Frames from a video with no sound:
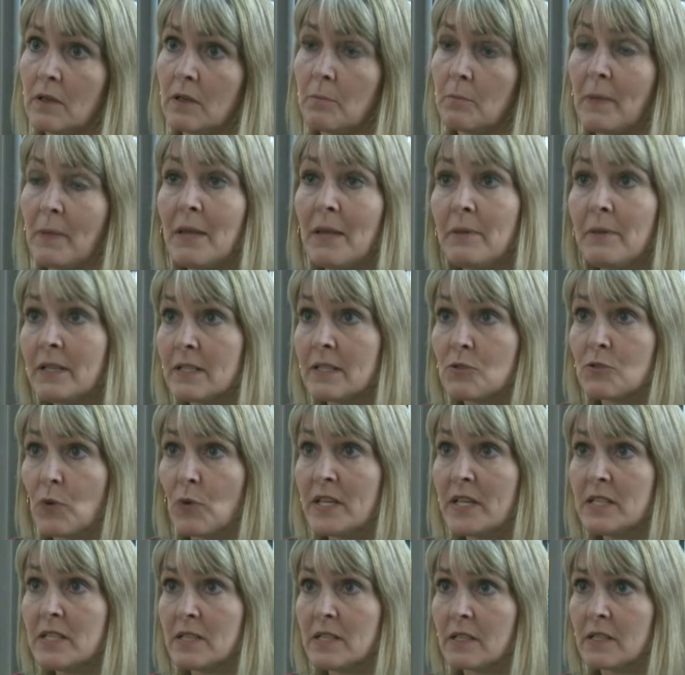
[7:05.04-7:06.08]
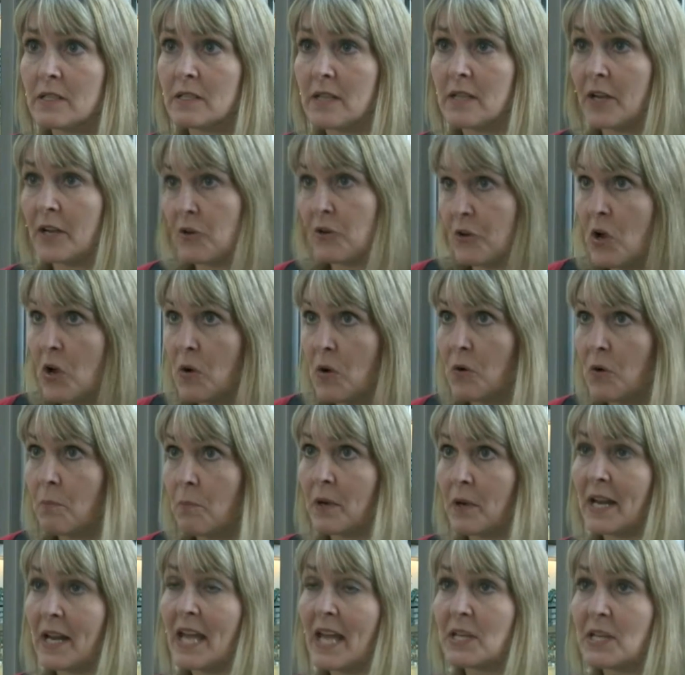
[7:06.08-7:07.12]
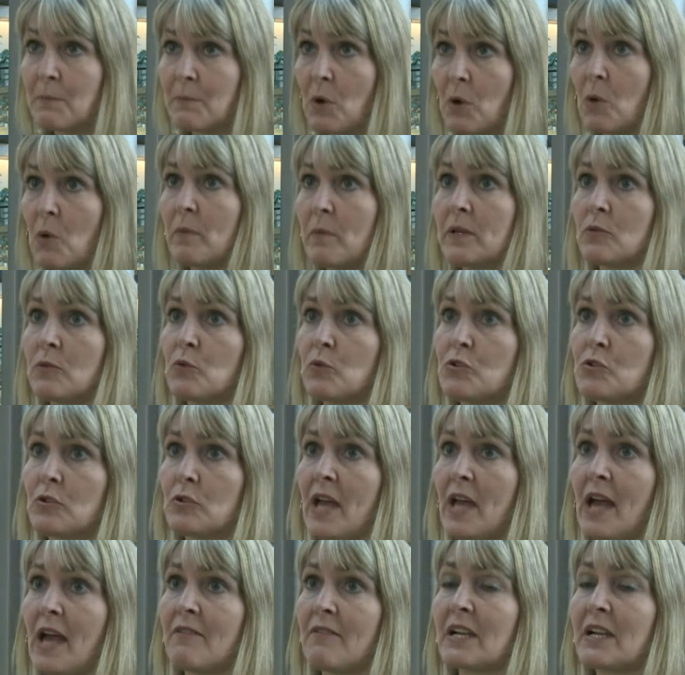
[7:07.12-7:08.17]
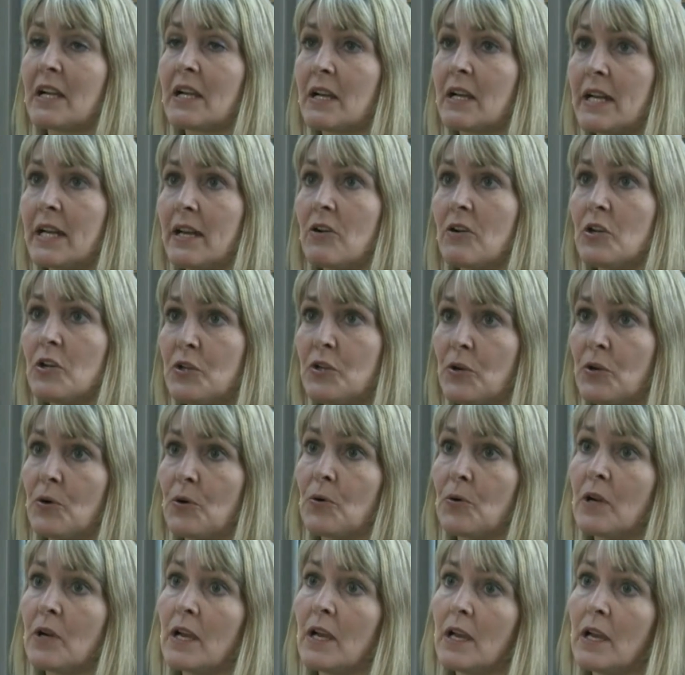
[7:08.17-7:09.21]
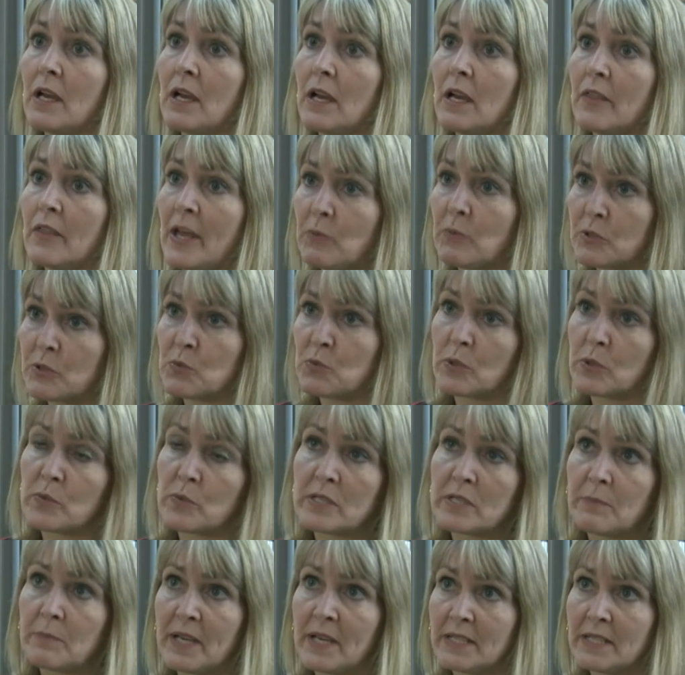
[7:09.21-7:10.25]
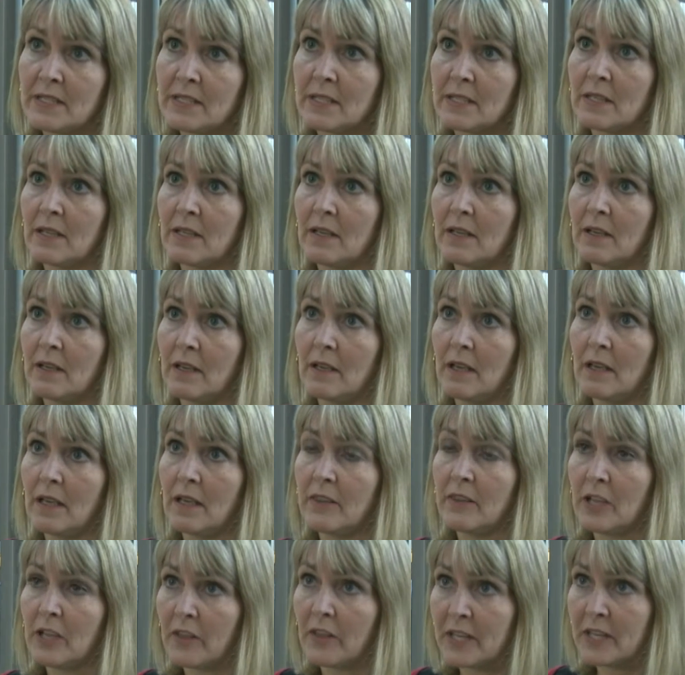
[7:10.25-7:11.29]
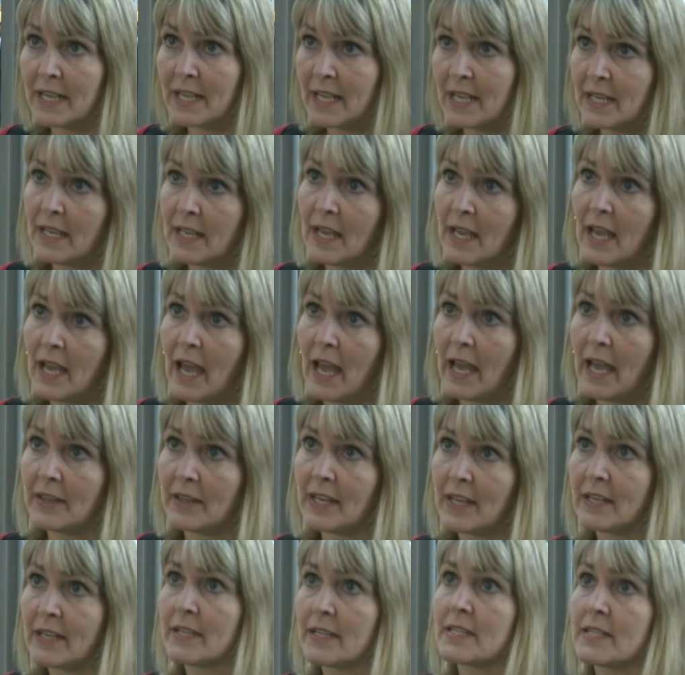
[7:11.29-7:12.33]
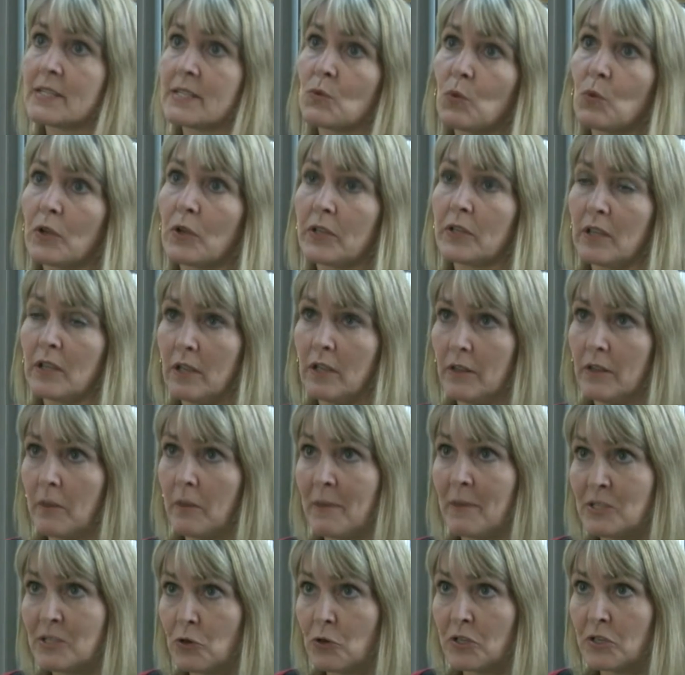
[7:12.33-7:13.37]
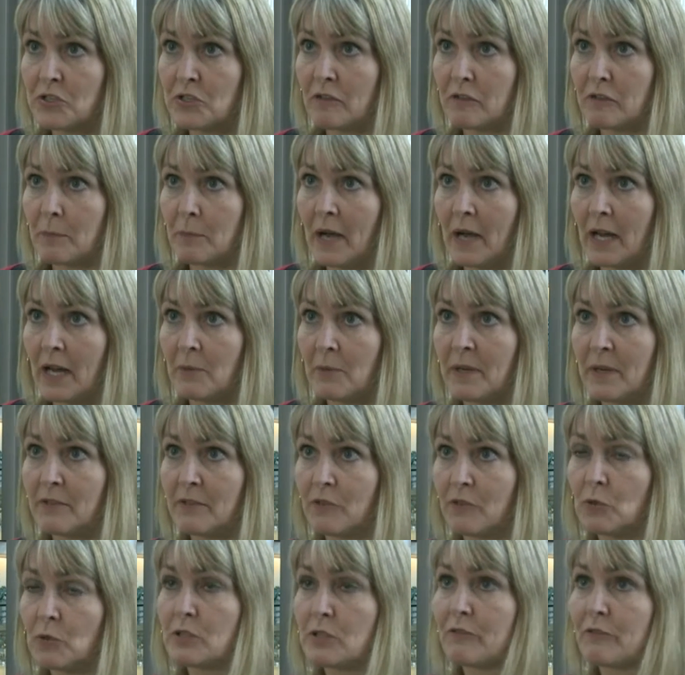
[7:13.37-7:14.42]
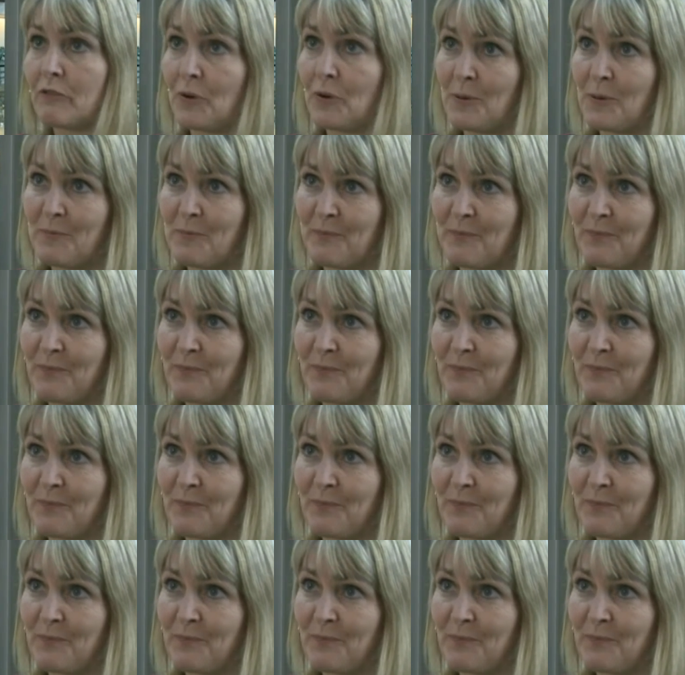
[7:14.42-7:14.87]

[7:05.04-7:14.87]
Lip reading: Maybe in 20 years, I don't know, but at the moment we should have a clear no. That was what we debated the other day, and that is what the majority of the parliament voted for.